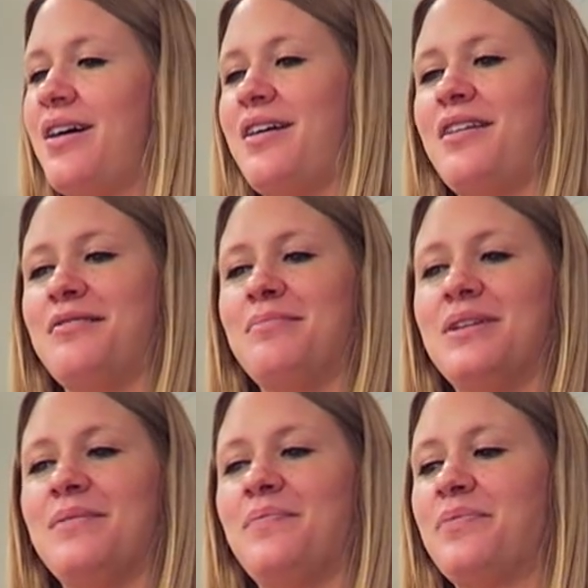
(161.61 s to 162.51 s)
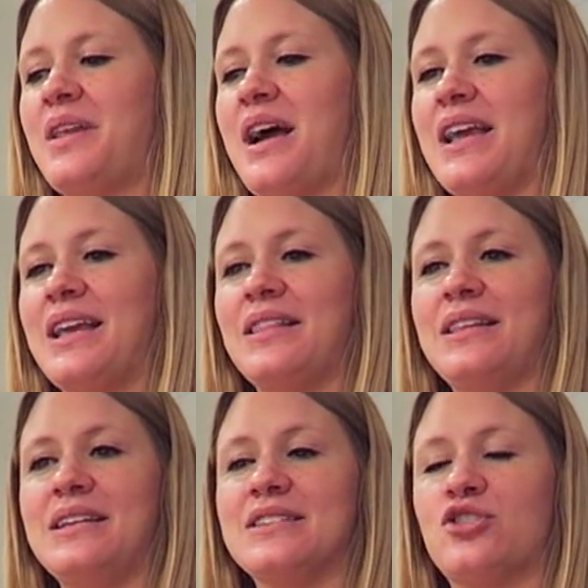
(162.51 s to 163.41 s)
Um, I get
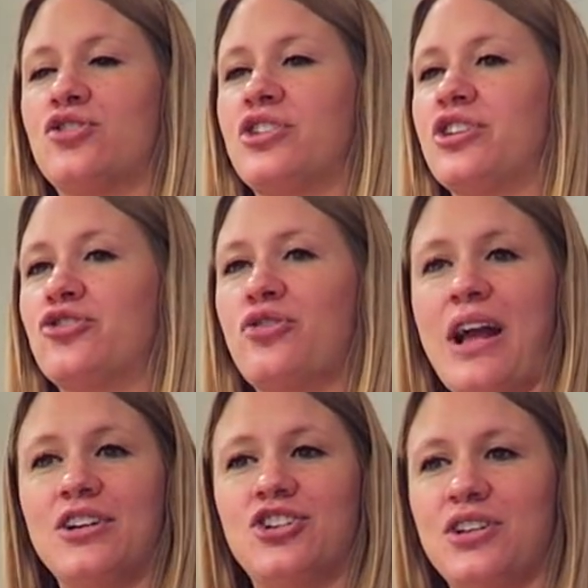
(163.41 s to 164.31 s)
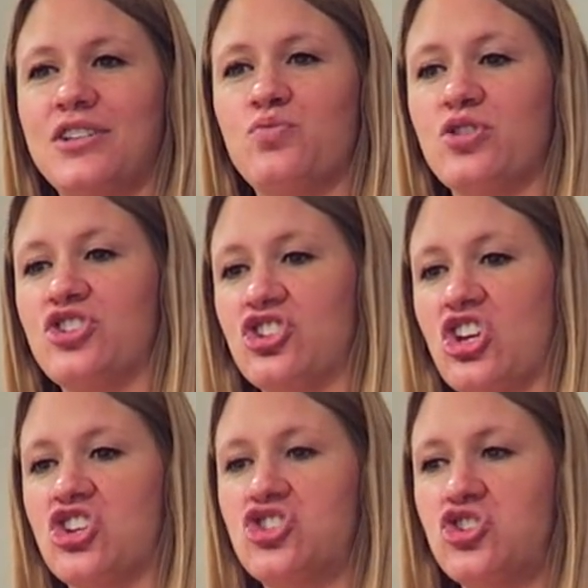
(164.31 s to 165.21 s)
these contractions where it's just like